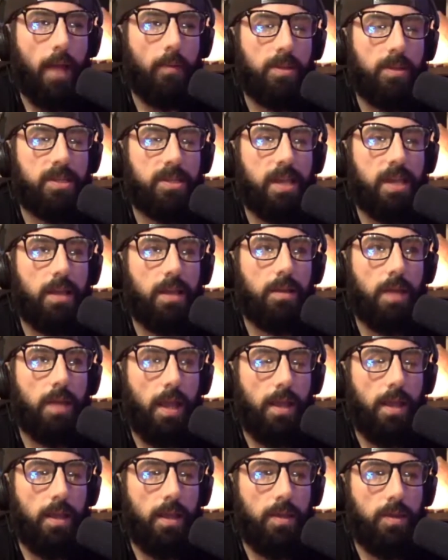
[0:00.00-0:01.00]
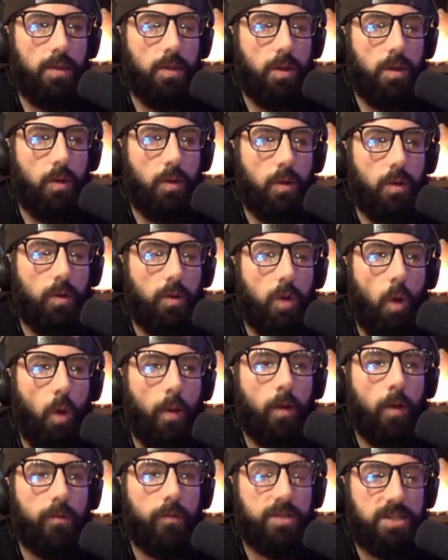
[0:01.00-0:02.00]
would say,
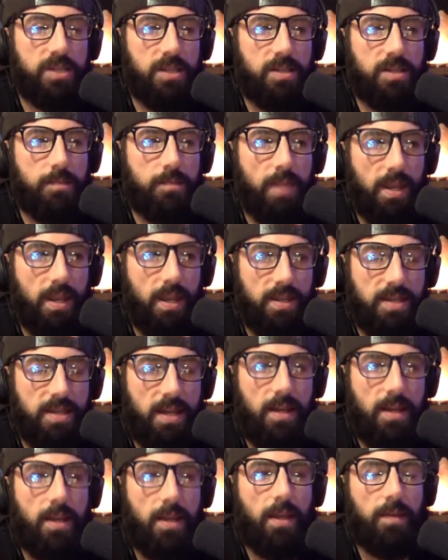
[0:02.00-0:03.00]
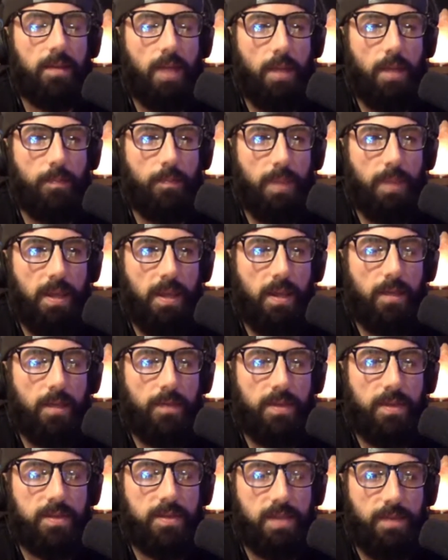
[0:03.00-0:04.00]
going overseas and meditating and being in
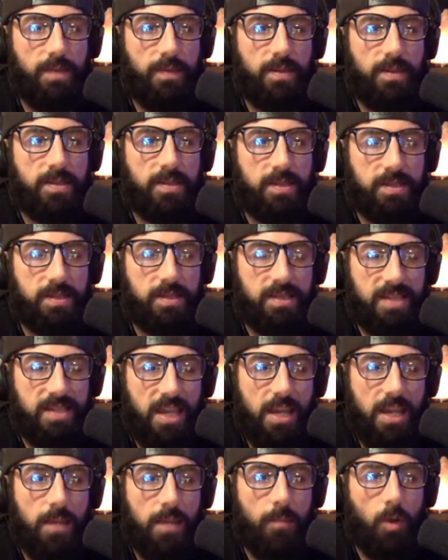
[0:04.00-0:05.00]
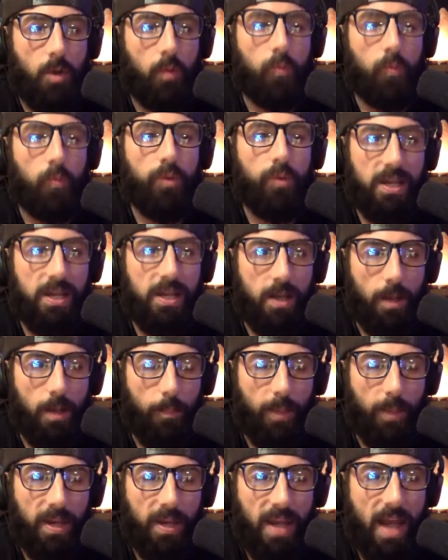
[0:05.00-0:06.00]
this same arena,
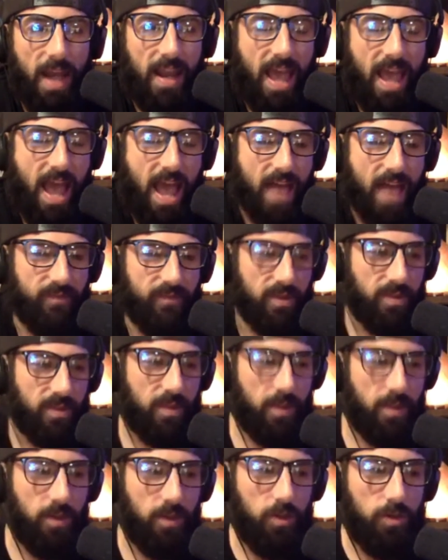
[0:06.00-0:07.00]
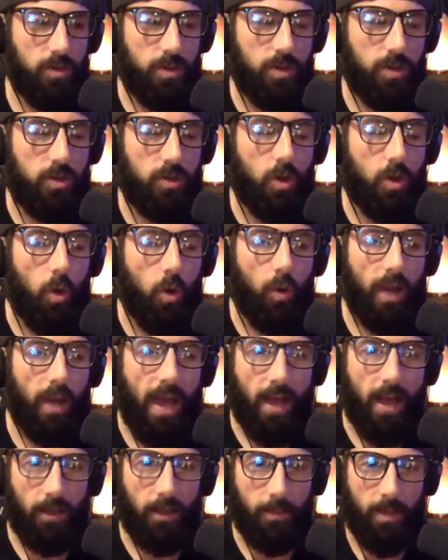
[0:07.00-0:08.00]
but not having the yoga
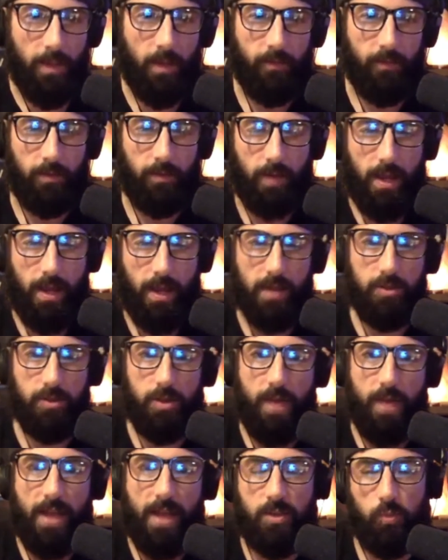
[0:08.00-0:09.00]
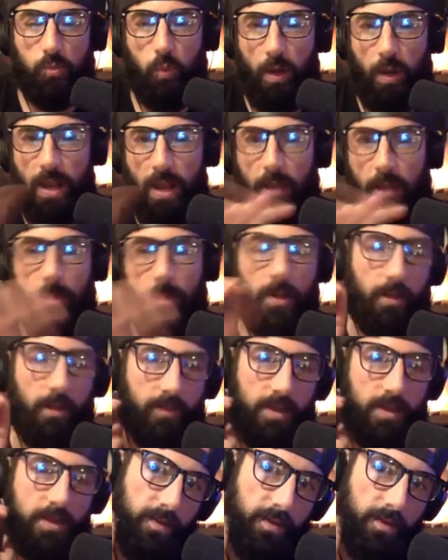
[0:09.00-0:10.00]
element of it, right? So that's one element of
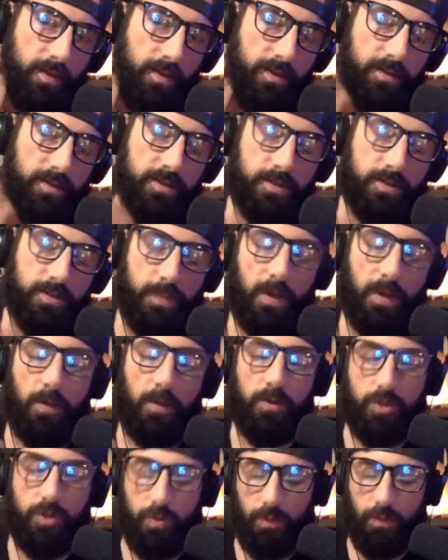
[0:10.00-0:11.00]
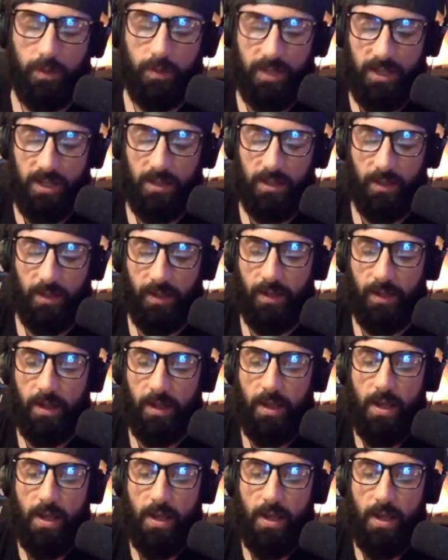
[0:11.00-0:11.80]
it, the spiritual healing.